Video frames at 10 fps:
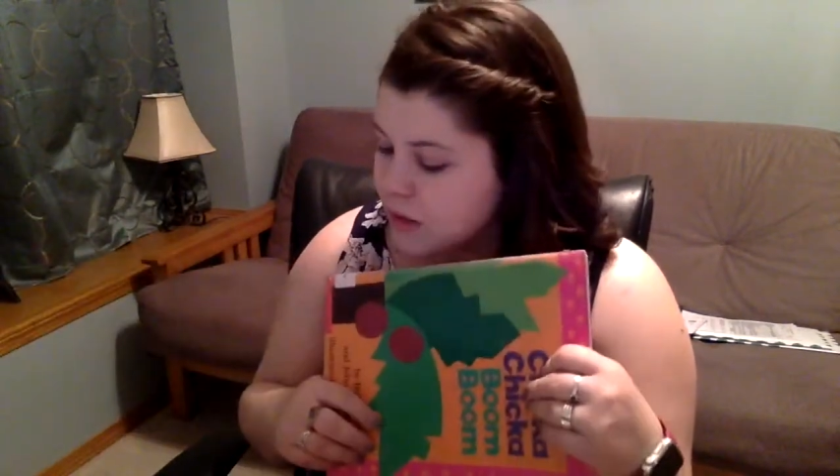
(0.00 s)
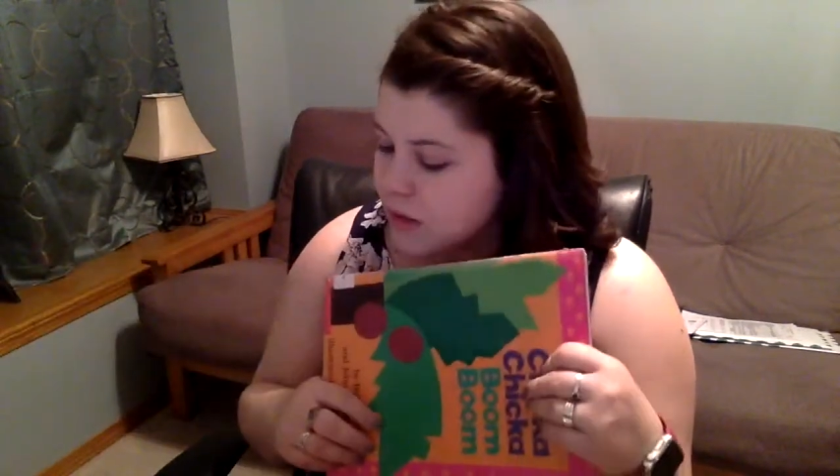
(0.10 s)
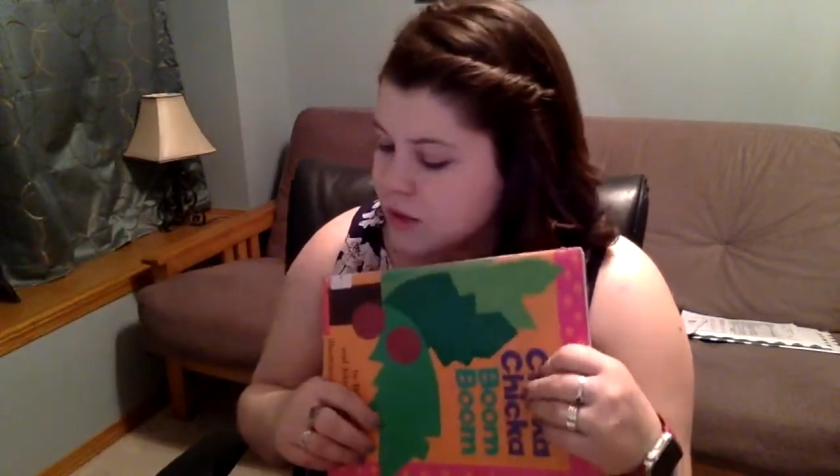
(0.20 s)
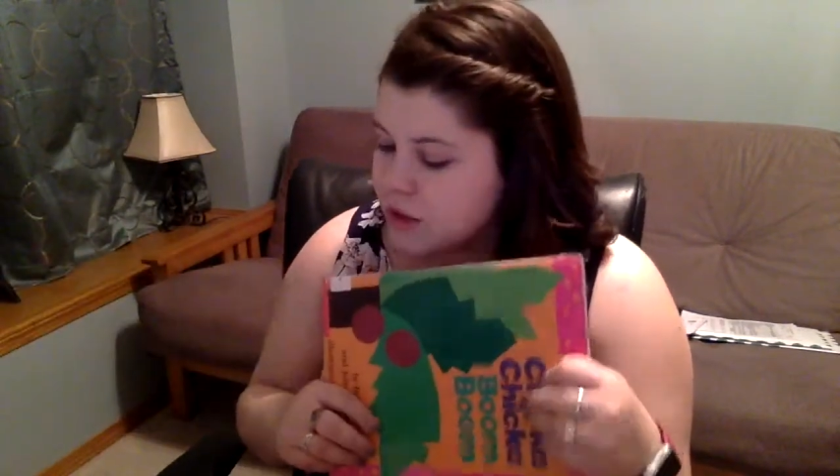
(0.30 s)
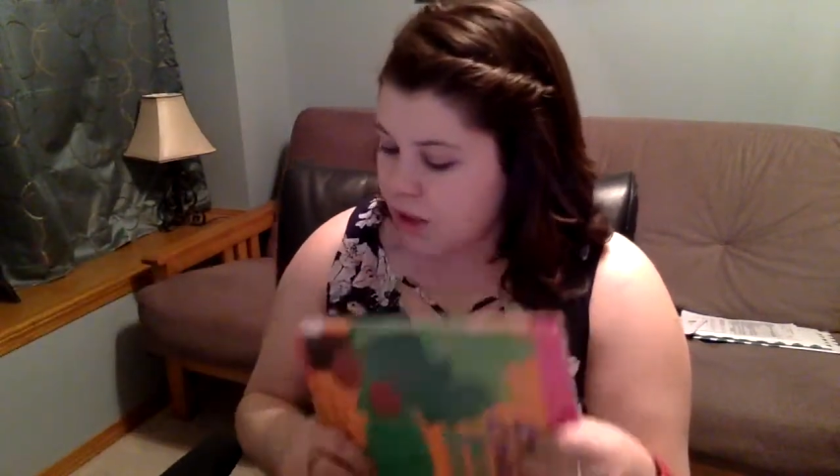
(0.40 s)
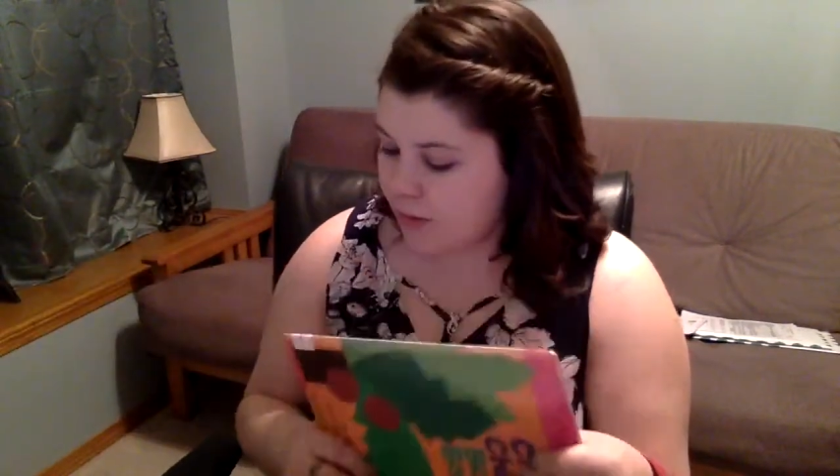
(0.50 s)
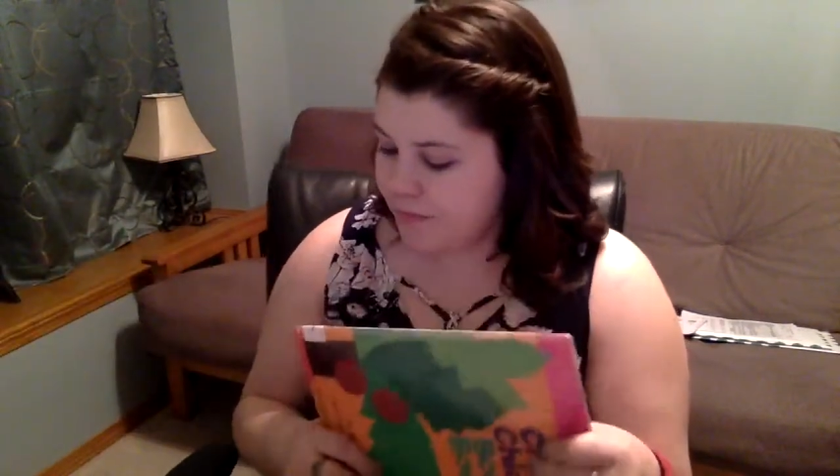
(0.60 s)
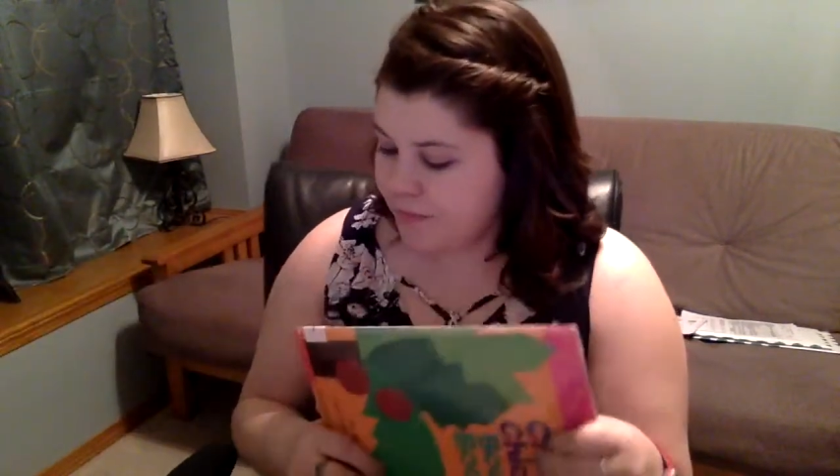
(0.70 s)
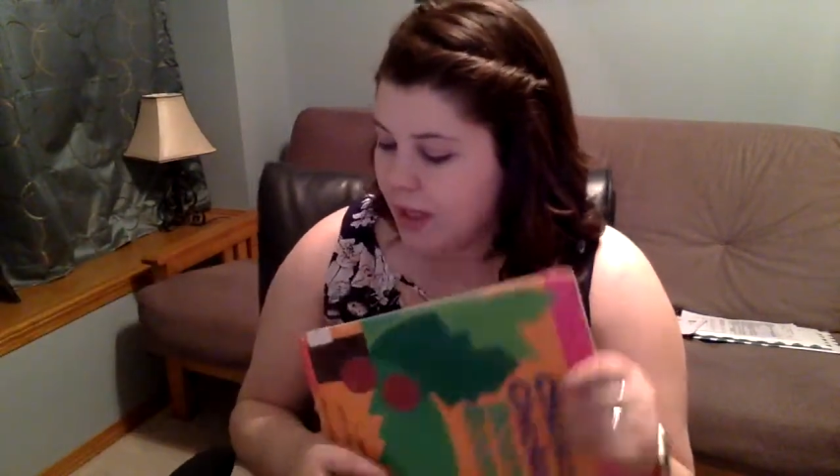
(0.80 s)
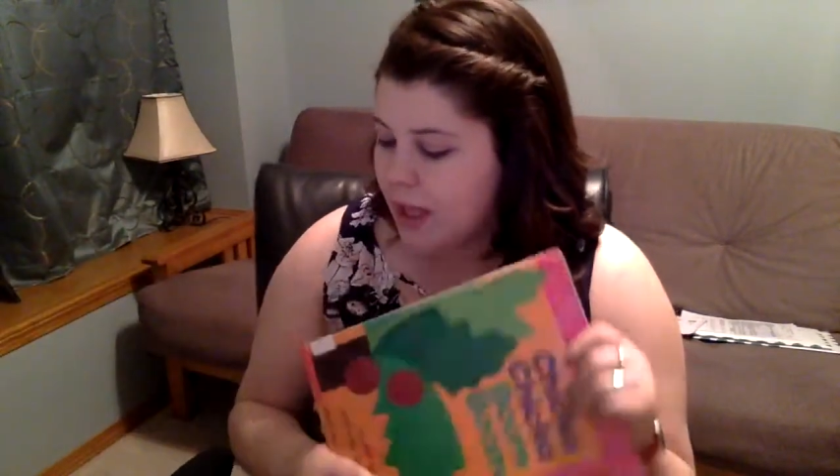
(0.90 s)
So
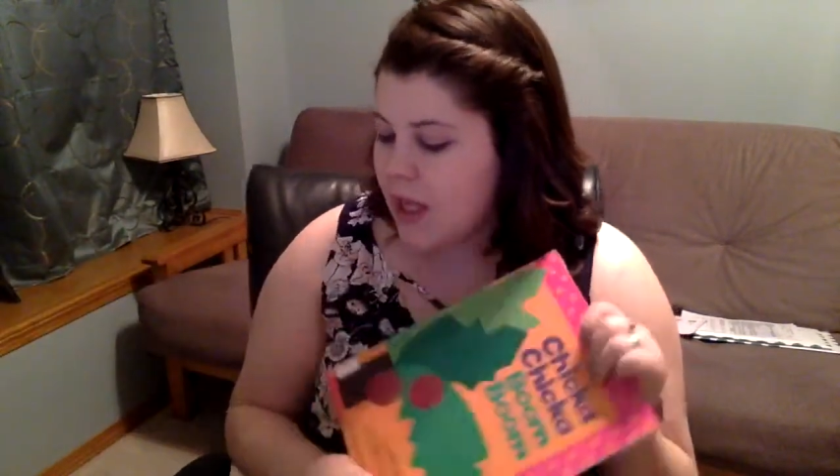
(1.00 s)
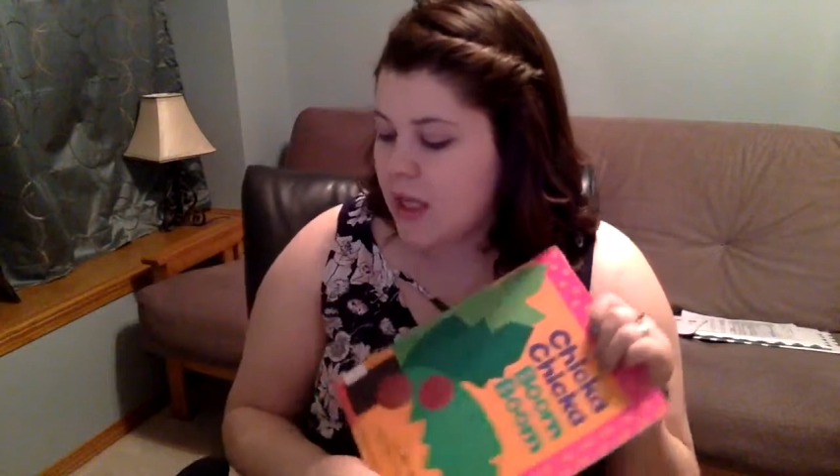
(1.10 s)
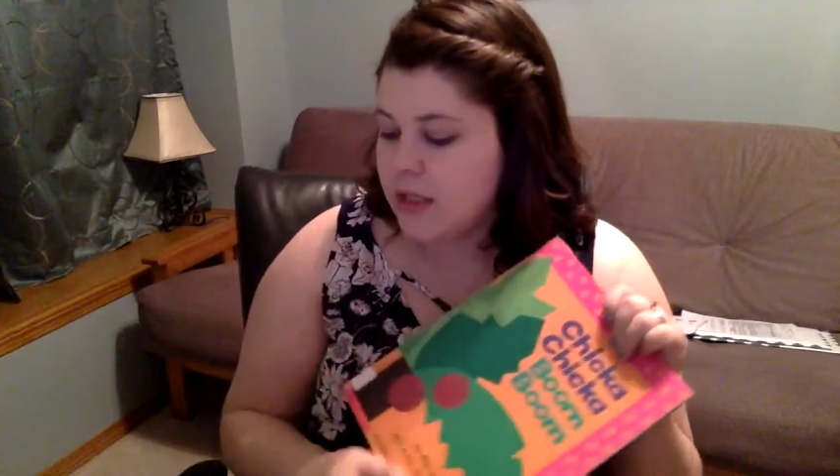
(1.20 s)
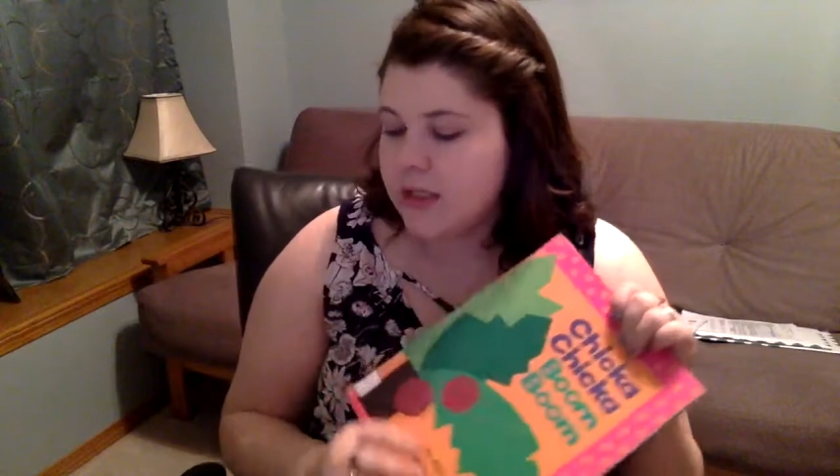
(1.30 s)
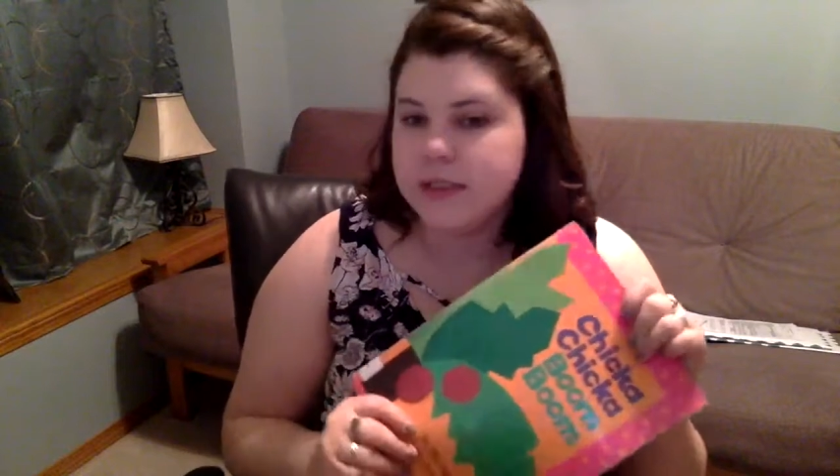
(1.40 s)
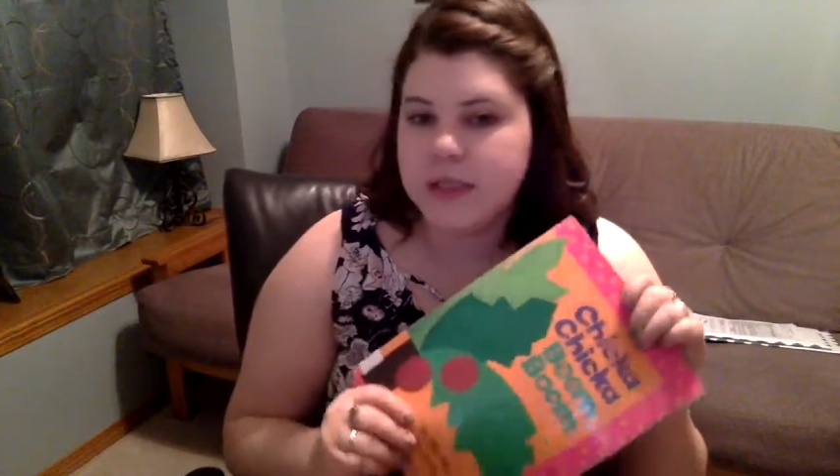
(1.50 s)
this is